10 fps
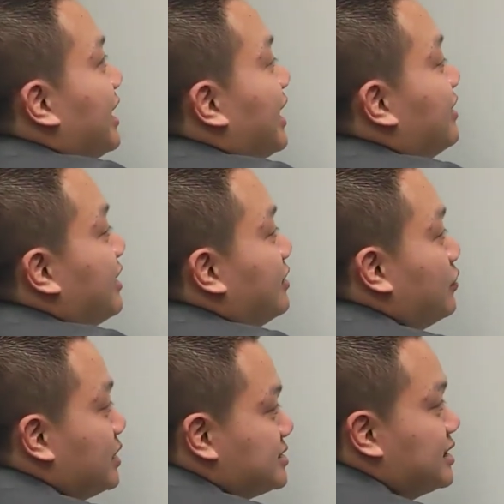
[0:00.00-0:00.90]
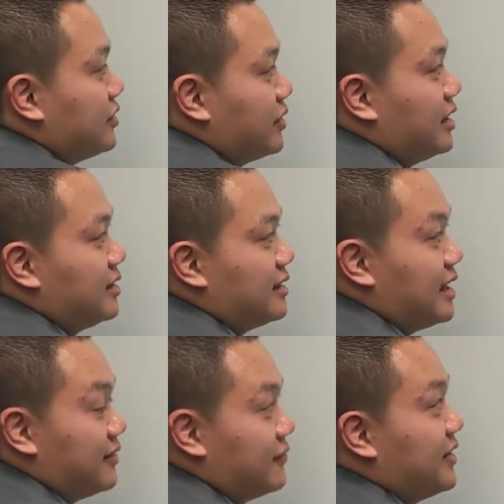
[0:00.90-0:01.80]
And then once they created
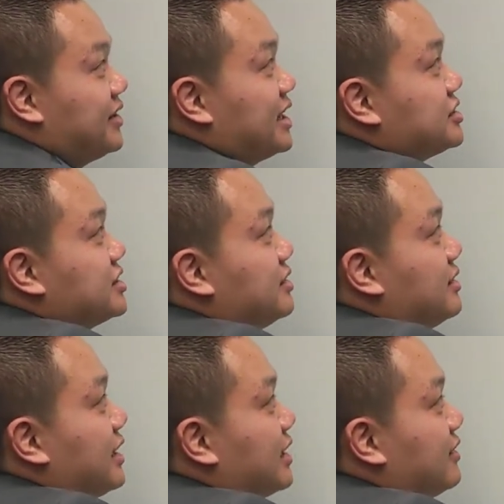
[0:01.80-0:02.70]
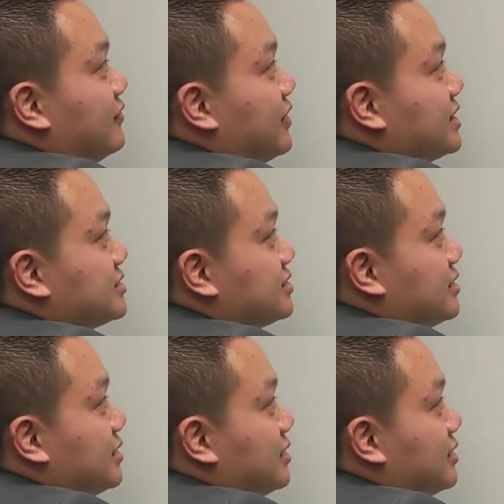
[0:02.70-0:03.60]
that foundation, they can invest
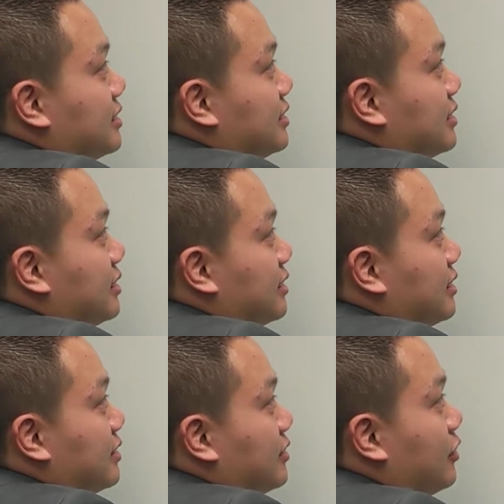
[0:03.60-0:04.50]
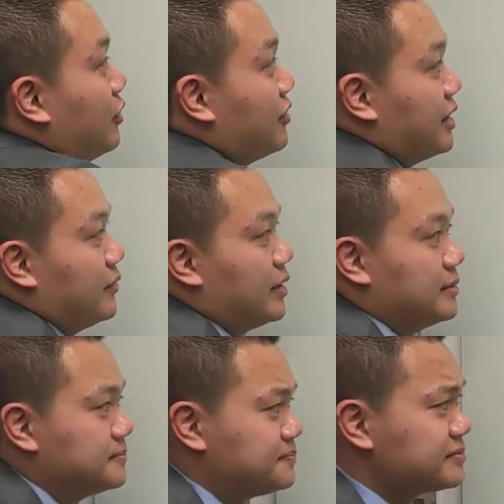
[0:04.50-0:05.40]
all they want.
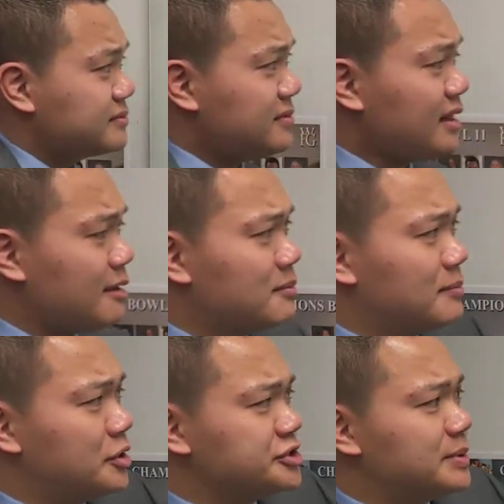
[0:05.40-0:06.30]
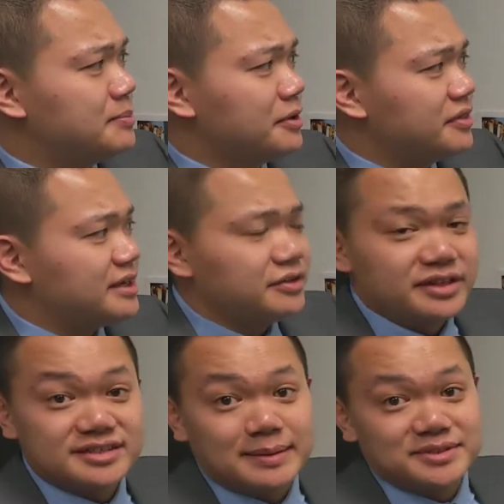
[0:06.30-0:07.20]
But most people, they do
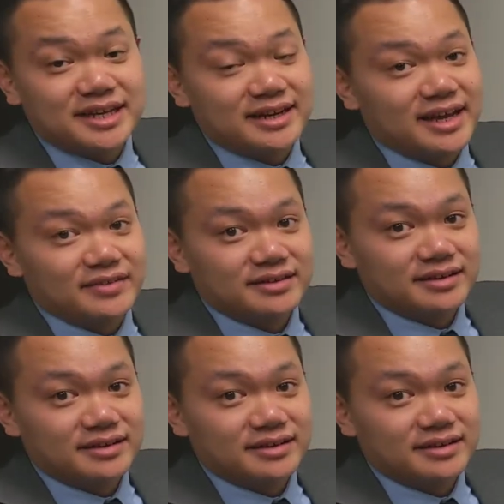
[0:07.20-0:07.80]
this upside down.